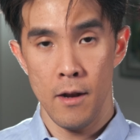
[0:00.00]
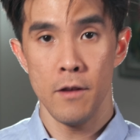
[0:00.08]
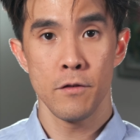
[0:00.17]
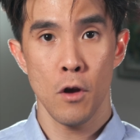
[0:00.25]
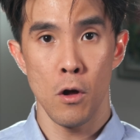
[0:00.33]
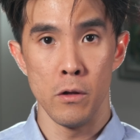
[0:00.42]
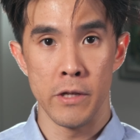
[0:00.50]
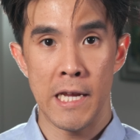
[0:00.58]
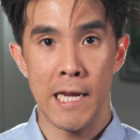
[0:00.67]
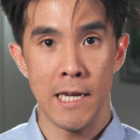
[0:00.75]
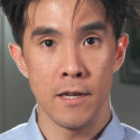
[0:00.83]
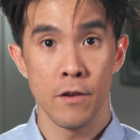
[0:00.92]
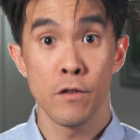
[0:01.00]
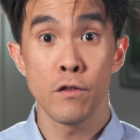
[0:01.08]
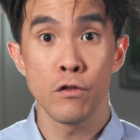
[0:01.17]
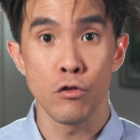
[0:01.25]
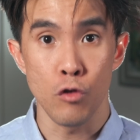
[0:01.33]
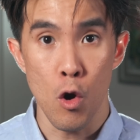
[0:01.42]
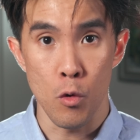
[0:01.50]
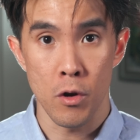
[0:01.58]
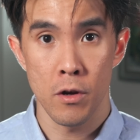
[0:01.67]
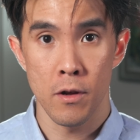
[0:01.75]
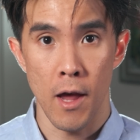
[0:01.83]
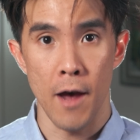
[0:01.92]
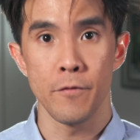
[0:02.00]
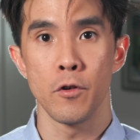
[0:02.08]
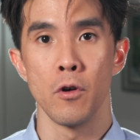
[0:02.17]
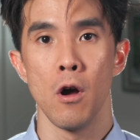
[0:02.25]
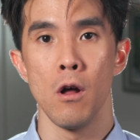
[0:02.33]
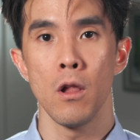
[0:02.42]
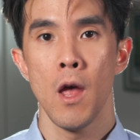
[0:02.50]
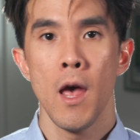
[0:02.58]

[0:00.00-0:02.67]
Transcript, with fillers: it is called heat stroke after all,